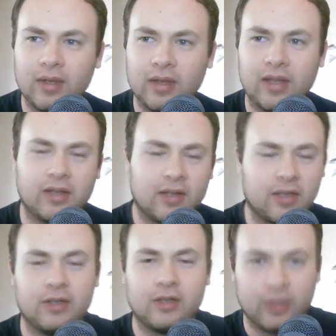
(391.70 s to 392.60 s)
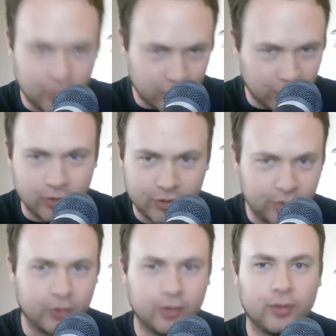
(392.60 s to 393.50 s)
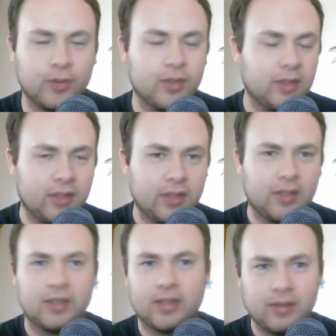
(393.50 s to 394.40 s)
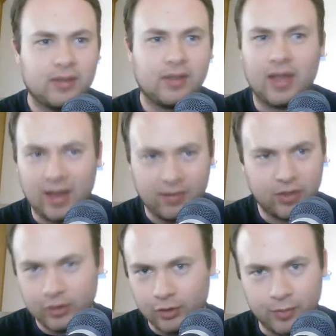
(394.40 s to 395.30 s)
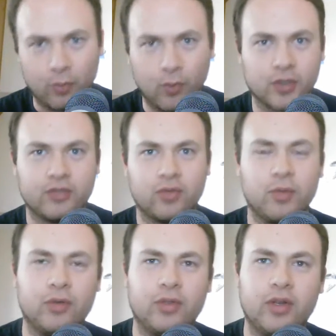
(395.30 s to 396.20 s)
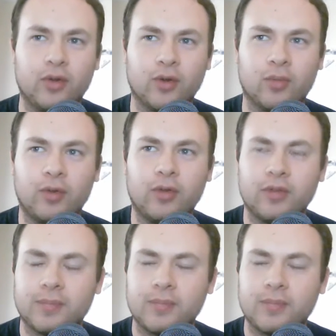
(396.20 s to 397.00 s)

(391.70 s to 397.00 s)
that can contribute to having a little bit worse of a mood than normal.